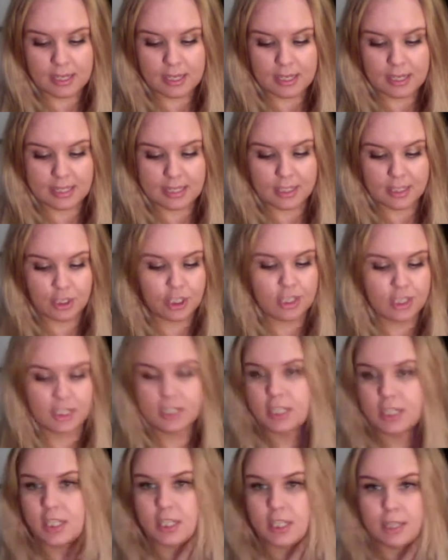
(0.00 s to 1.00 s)
it's just a
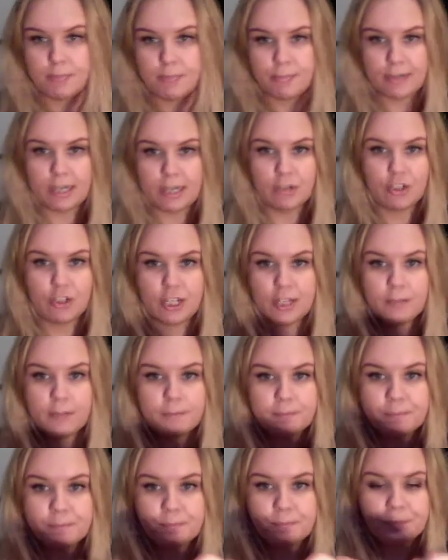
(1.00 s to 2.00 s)
tinted brow gel,
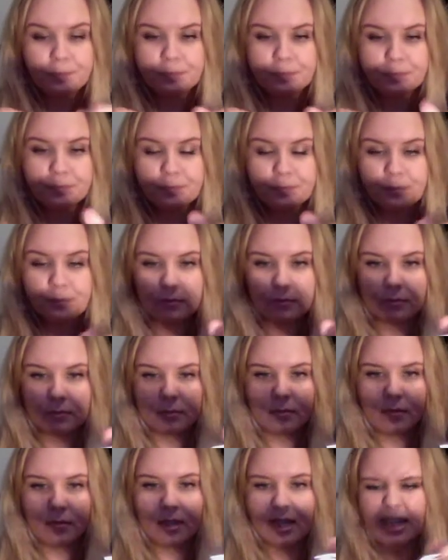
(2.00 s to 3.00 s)

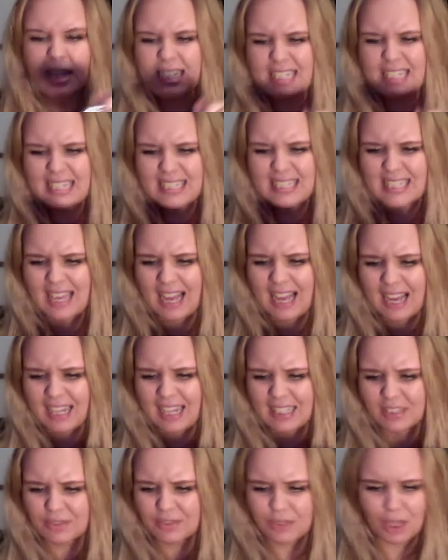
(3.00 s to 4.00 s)
and it's
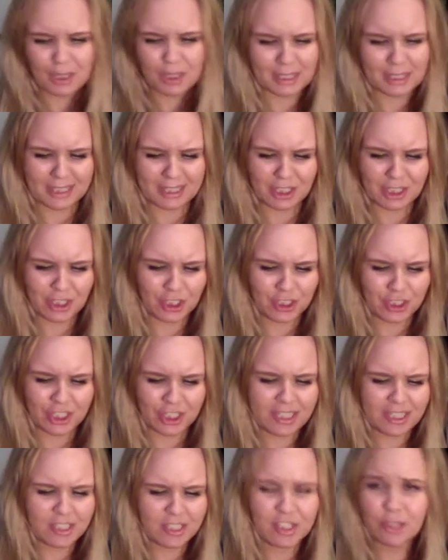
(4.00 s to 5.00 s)
kind of got like a
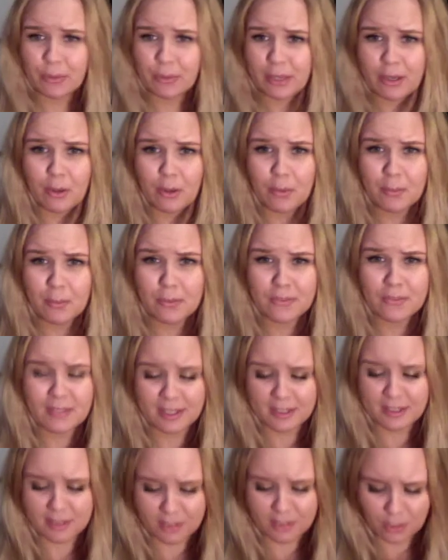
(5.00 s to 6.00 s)
sheen to it, almost
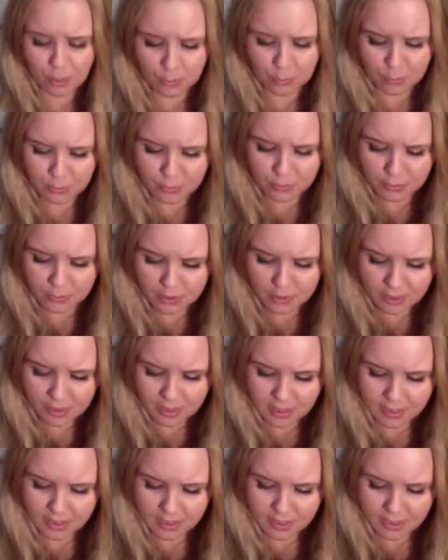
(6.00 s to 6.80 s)
like a golden